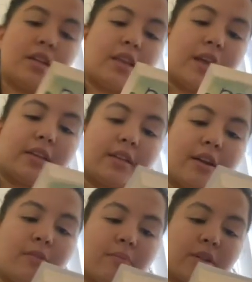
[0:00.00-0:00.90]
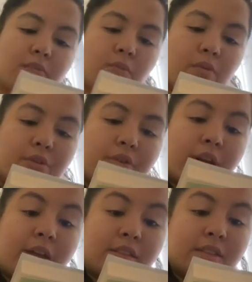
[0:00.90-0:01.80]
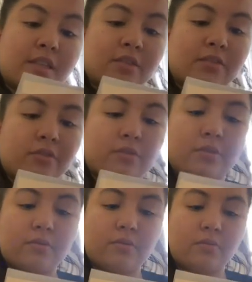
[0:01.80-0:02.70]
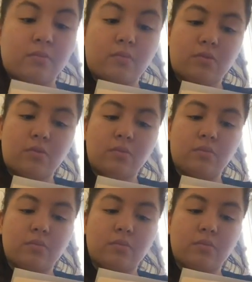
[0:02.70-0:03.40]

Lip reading: laid down by the warrior ancestors. Ooh.